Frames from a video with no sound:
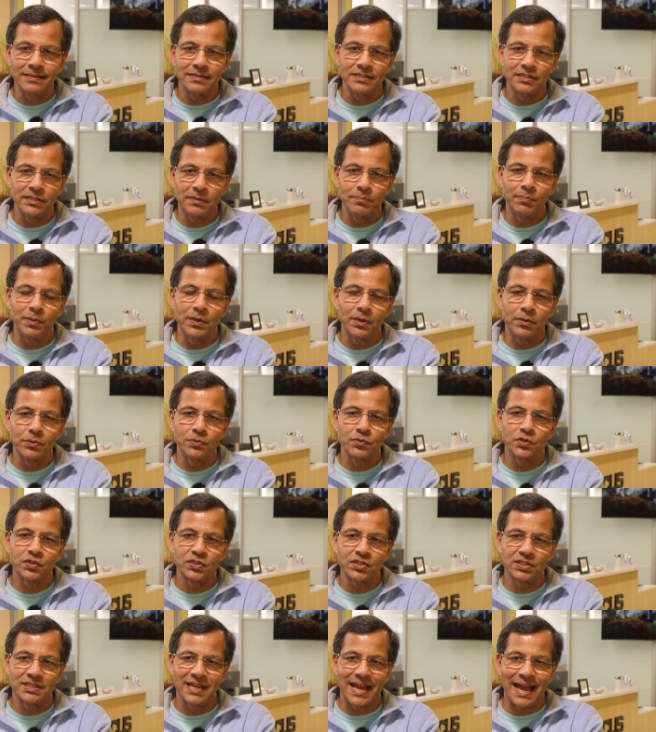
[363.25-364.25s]
the GPU
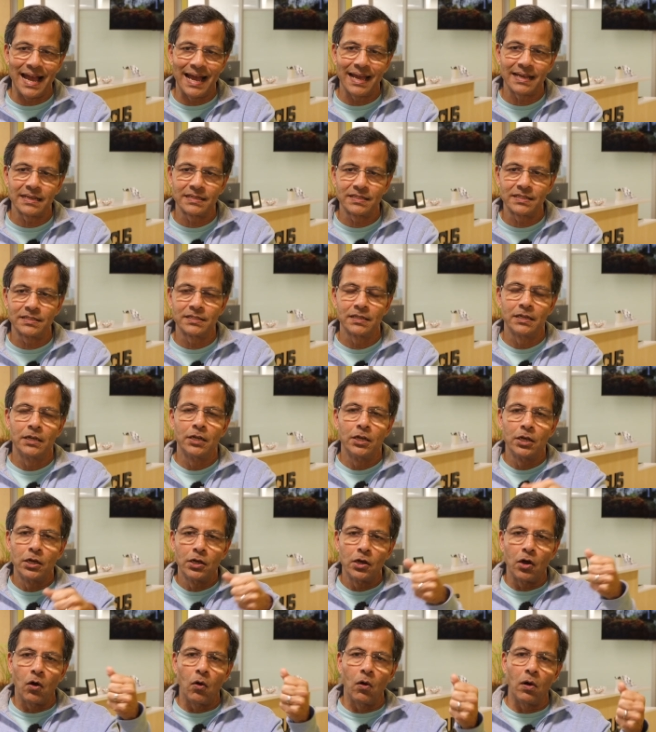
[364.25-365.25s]
stacks
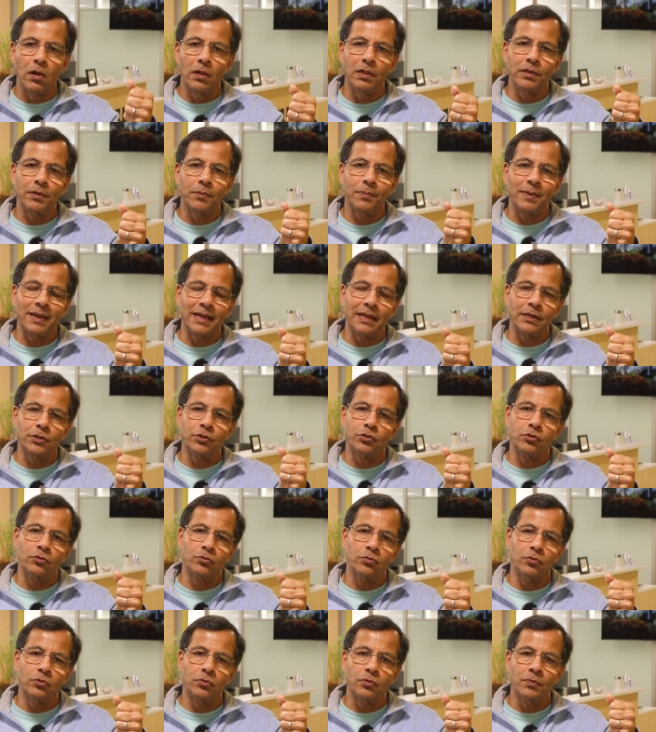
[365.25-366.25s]
all the way
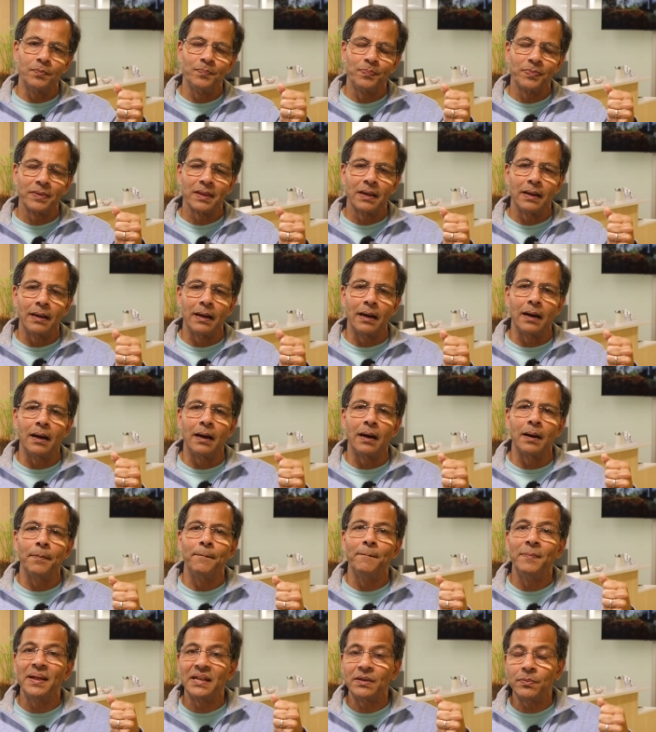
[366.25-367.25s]
to uh,
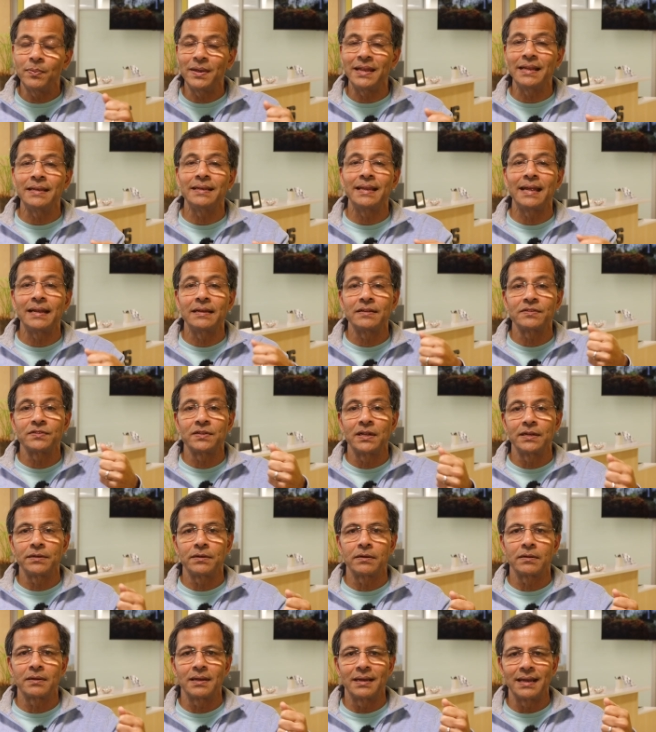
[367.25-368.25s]
between data
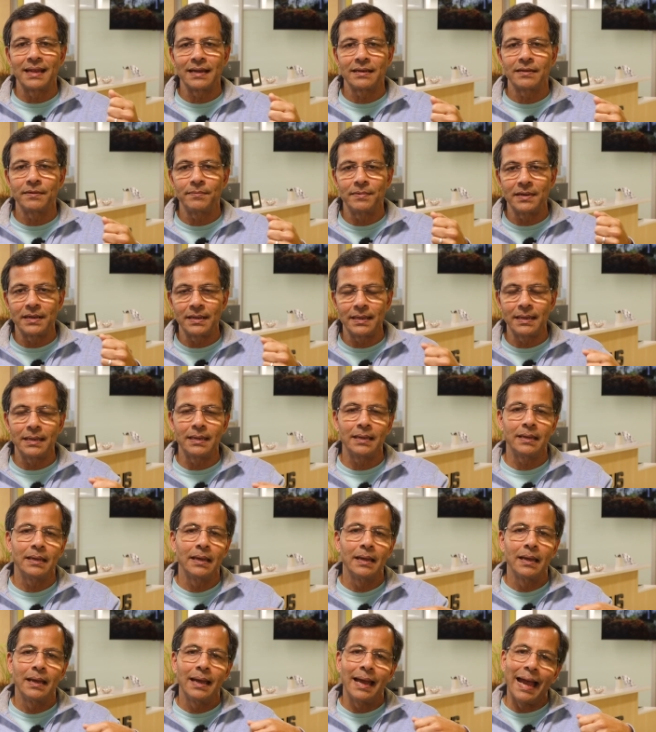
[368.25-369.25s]
center connectivity
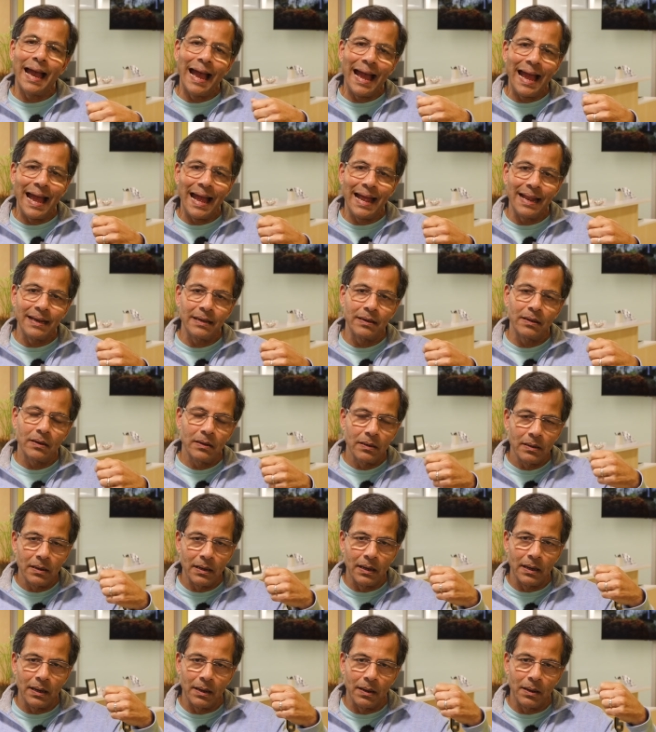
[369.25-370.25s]
and
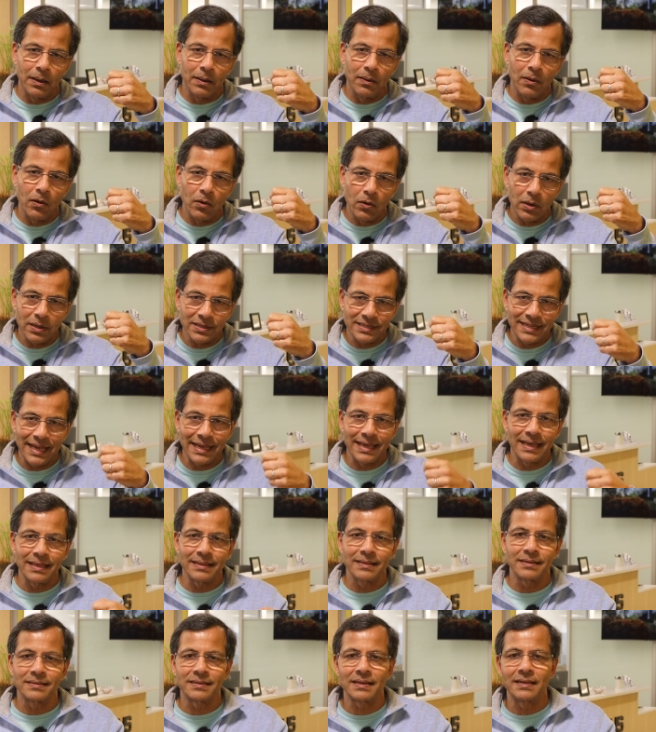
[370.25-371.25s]
uh,
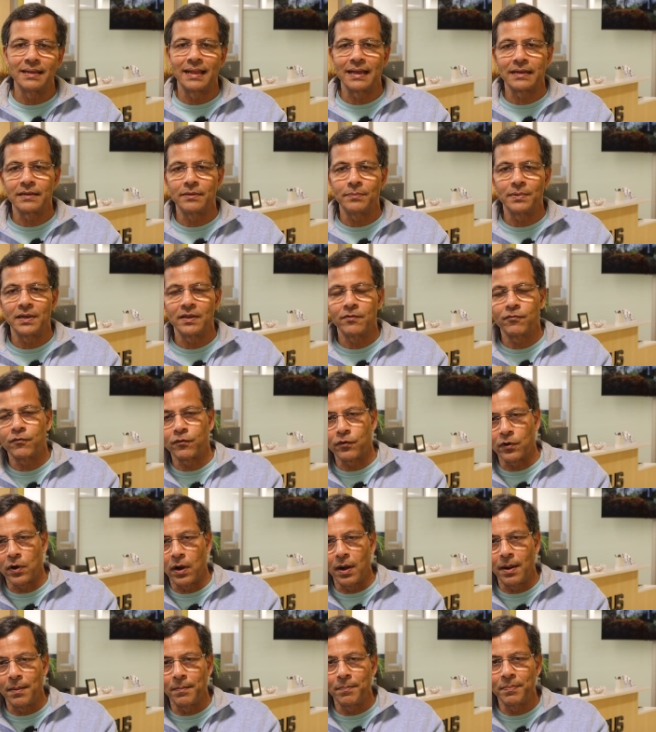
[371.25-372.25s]
taking that connectivity
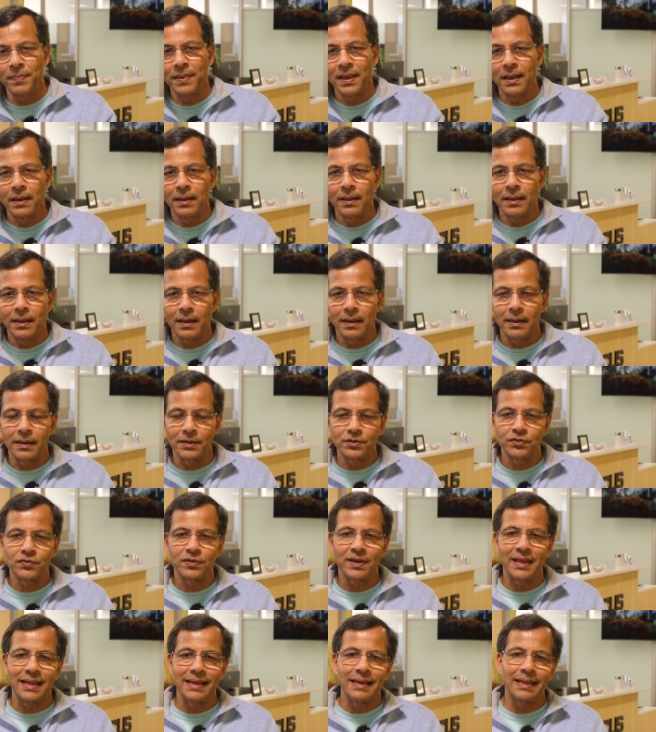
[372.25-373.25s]
from uh,
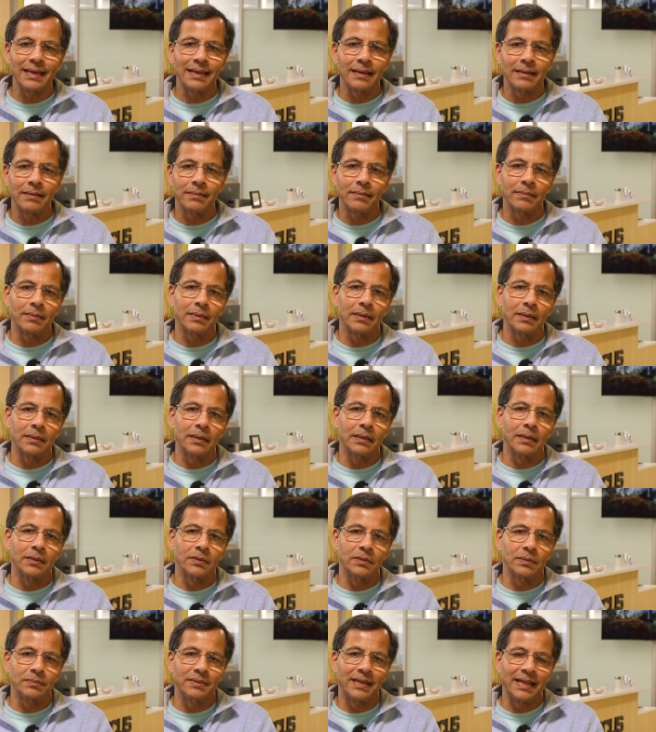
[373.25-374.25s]
training
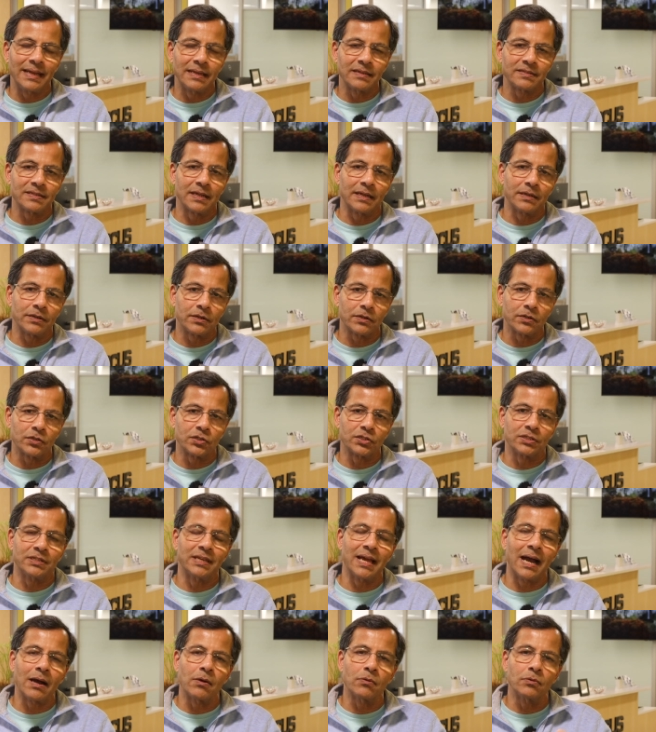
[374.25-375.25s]
uh, data centers
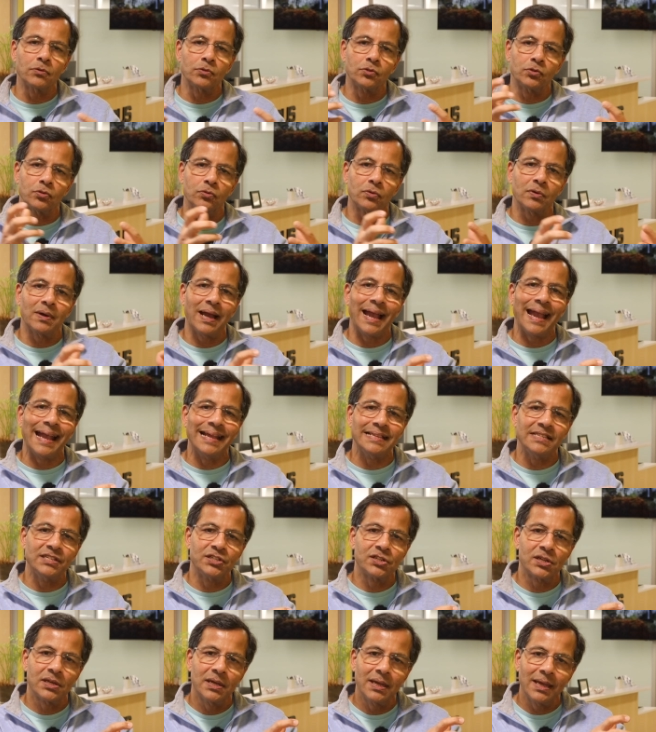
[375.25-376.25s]
down to
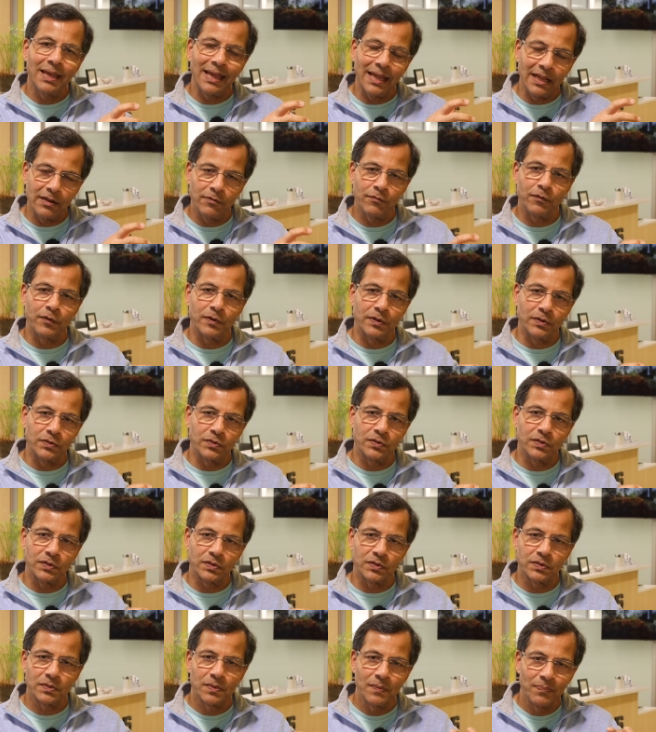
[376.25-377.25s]
edge
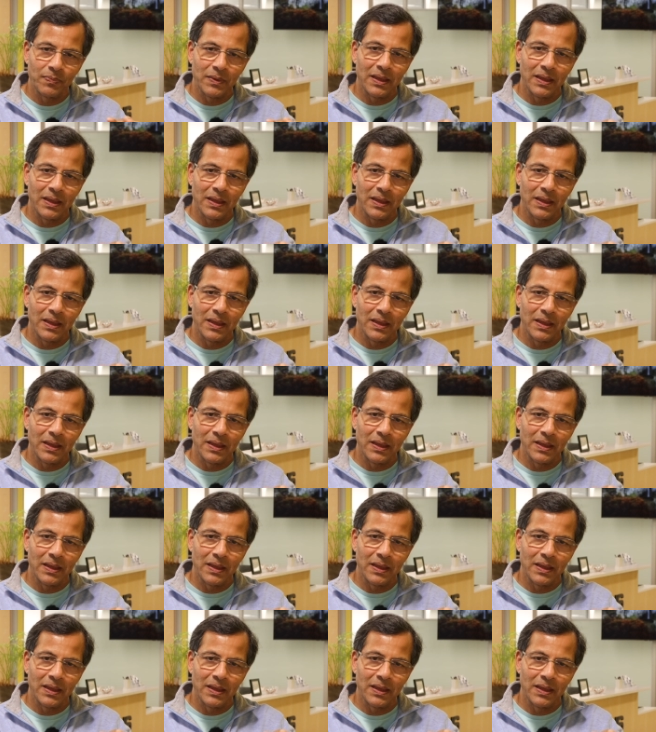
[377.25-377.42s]
inferences